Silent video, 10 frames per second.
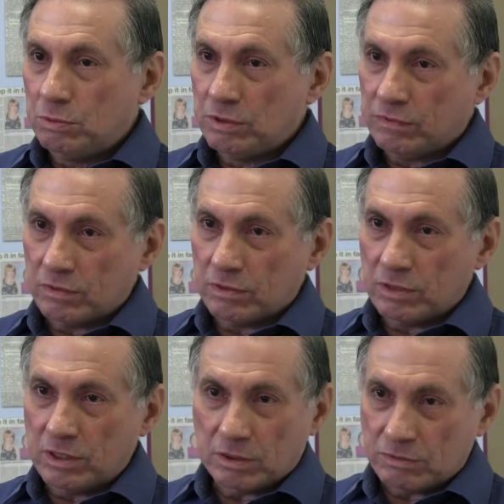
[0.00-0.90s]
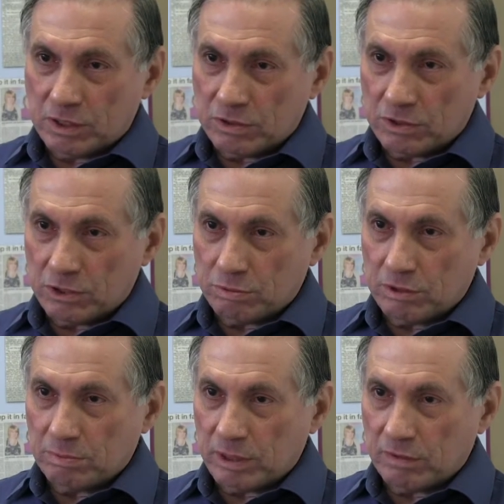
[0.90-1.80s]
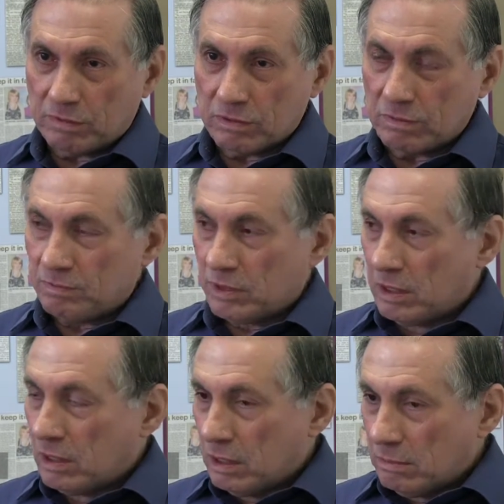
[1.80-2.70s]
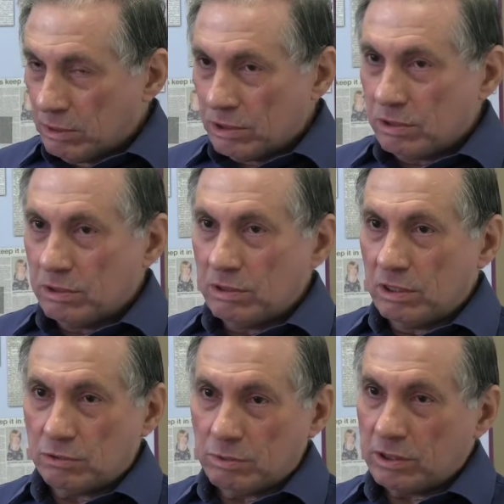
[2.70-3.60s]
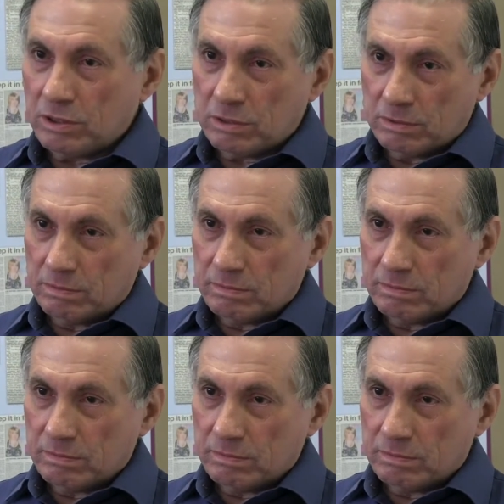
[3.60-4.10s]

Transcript: you would for the other agencies we were paying for. But it's worth it.